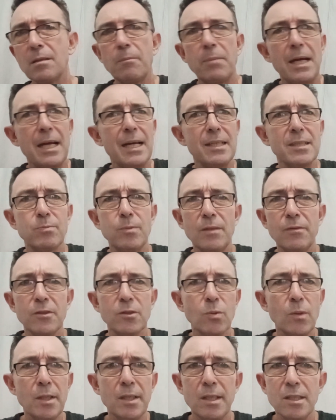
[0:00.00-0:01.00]
Can blacklist me
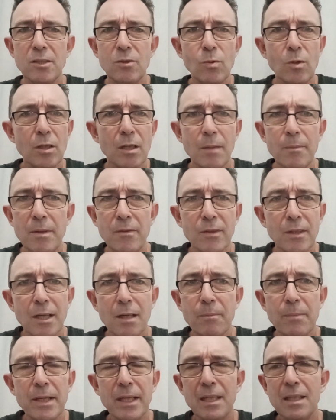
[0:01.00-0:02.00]
for 20 years, you want, I'm never
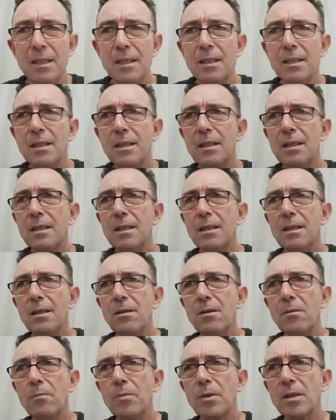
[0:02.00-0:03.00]
going back there.
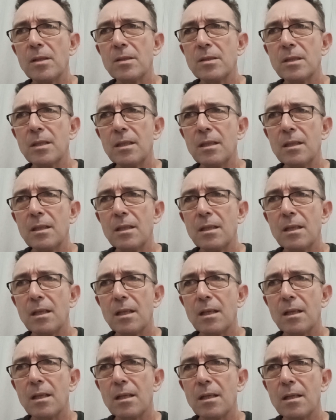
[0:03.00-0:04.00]
But
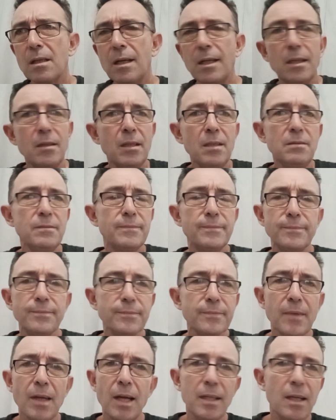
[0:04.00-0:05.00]
I don't know.
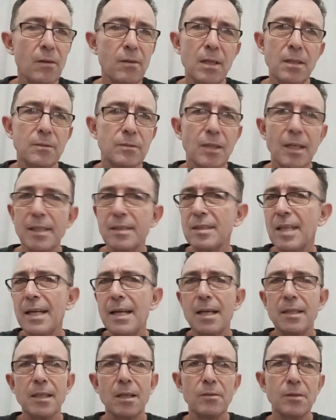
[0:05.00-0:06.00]
I don't know. To this
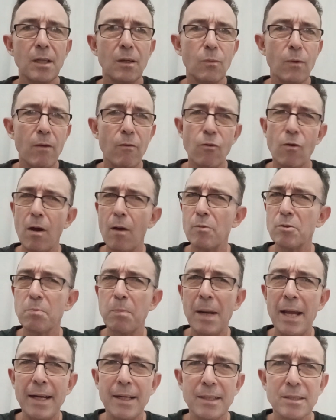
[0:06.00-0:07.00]
day, I don't know whether I
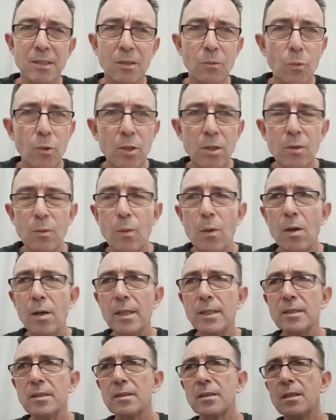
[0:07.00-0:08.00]
was blacklisted
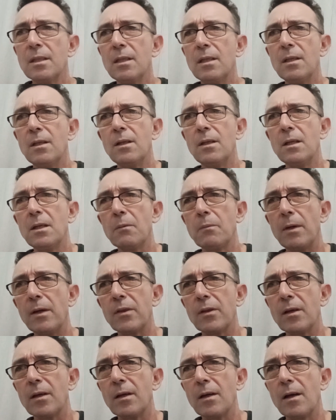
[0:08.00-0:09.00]
work-wise,
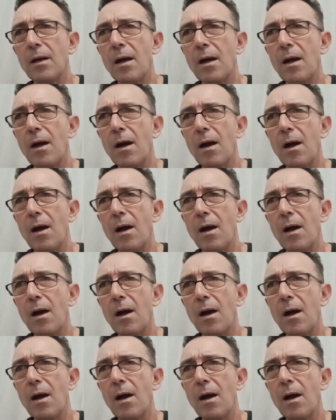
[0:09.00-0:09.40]
whether